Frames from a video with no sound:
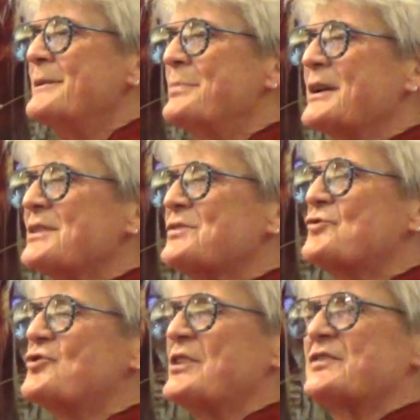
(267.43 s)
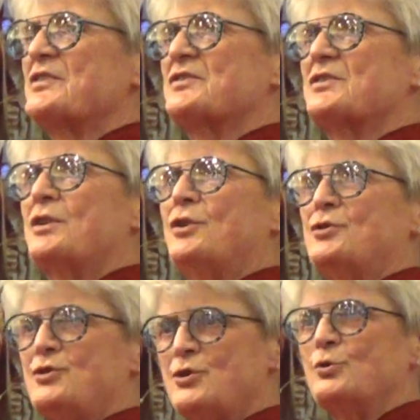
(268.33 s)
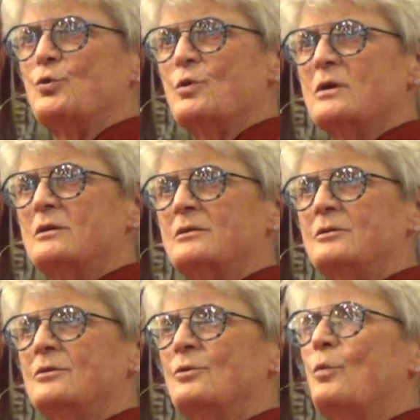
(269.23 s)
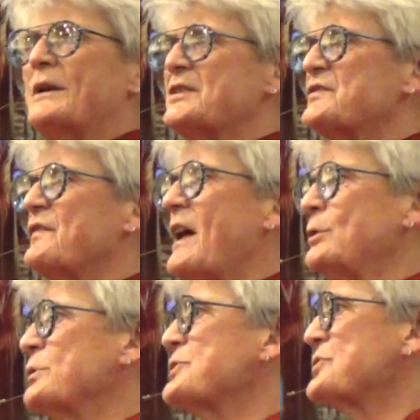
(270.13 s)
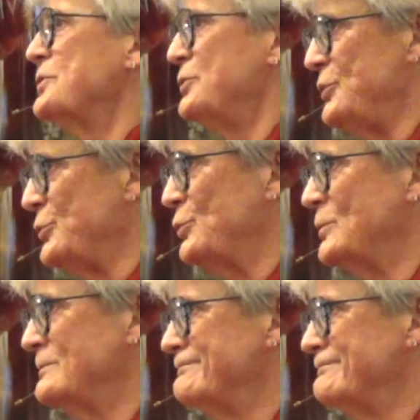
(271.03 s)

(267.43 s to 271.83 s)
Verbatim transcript: because Jesus knew what his followers knew.